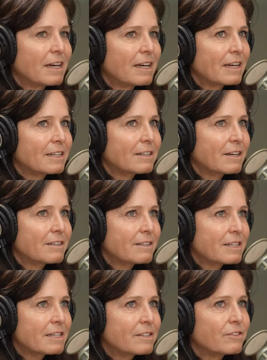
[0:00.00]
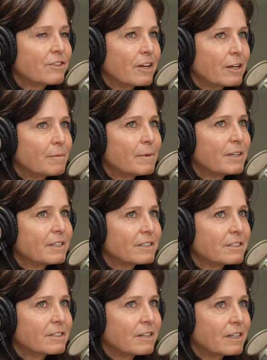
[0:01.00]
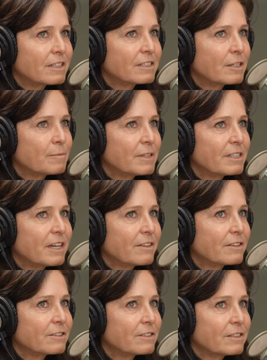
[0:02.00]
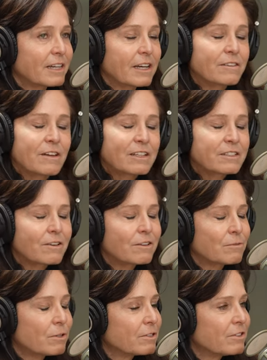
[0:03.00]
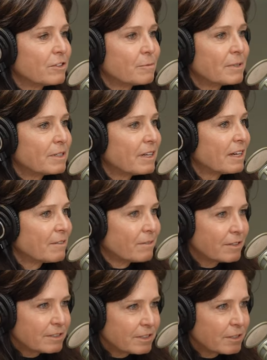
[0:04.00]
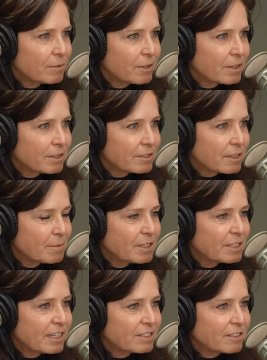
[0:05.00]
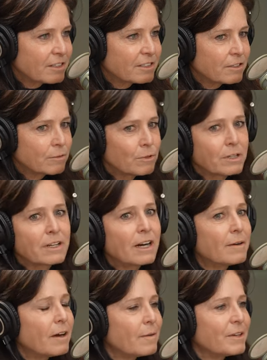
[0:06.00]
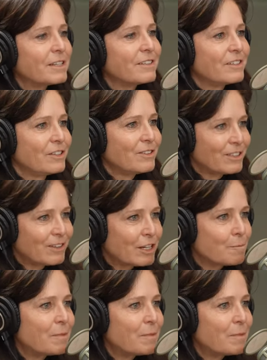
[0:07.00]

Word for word: and I think Gem is onto something. Now there's like lots of hard work to do, but every single one of these companies has lots of hard work. I, I mean, you can look at